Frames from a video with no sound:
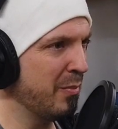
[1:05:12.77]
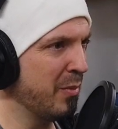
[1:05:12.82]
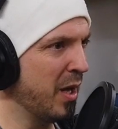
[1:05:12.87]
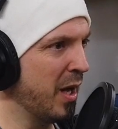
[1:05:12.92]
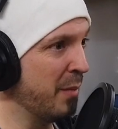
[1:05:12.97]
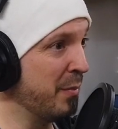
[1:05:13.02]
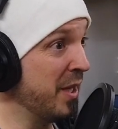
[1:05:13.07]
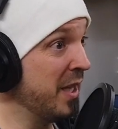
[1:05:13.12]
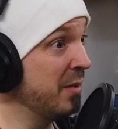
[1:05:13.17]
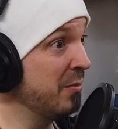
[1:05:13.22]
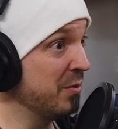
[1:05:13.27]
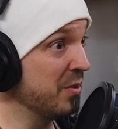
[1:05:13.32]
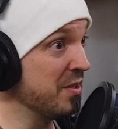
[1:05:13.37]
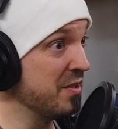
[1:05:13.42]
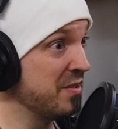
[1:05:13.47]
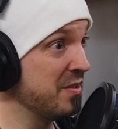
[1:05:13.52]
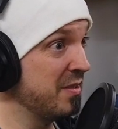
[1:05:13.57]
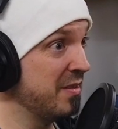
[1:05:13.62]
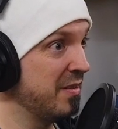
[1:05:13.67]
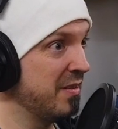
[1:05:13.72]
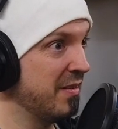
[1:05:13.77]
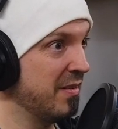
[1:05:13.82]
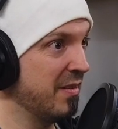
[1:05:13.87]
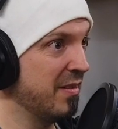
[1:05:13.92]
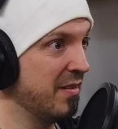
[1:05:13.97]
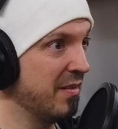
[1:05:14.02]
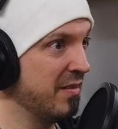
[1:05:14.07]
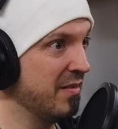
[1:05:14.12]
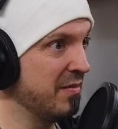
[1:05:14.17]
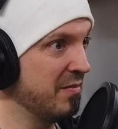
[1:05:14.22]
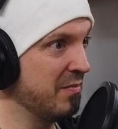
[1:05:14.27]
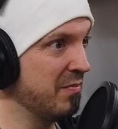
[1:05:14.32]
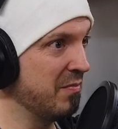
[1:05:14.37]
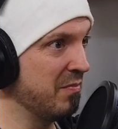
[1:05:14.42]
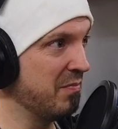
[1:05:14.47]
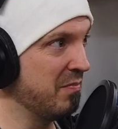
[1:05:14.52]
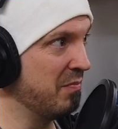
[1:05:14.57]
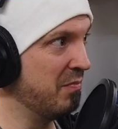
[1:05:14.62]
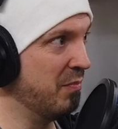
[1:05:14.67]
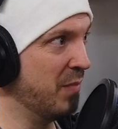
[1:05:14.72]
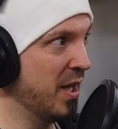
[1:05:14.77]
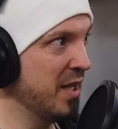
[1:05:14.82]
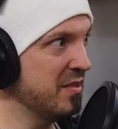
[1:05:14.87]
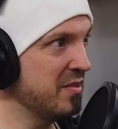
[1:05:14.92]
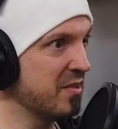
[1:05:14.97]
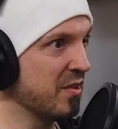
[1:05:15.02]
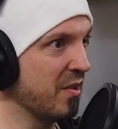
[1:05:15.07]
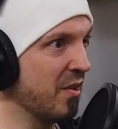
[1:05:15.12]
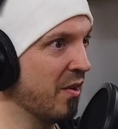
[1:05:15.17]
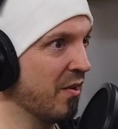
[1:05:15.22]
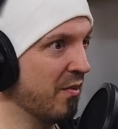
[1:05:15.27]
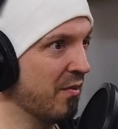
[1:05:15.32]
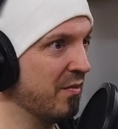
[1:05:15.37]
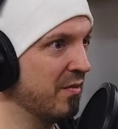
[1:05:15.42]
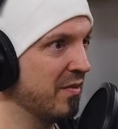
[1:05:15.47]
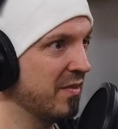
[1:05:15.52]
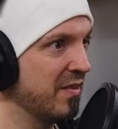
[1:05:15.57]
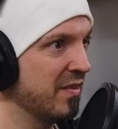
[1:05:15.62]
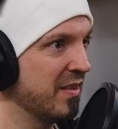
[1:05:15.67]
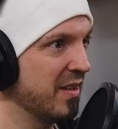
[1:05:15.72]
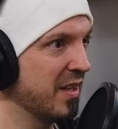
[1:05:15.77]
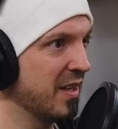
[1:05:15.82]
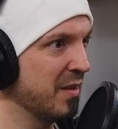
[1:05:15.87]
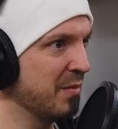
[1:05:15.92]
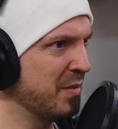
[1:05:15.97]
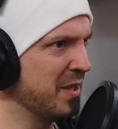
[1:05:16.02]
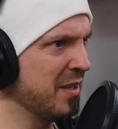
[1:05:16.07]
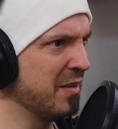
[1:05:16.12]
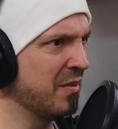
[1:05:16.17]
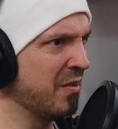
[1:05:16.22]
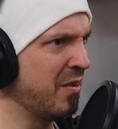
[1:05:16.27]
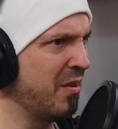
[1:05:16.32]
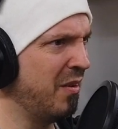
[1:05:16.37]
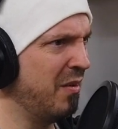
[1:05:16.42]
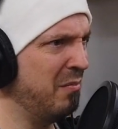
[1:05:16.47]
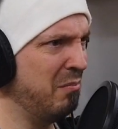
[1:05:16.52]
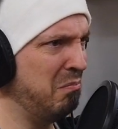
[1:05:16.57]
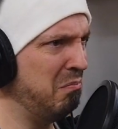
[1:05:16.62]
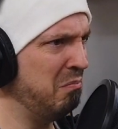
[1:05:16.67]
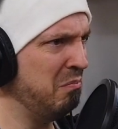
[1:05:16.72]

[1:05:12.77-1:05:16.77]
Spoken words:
I mean, it was months ago. I mean,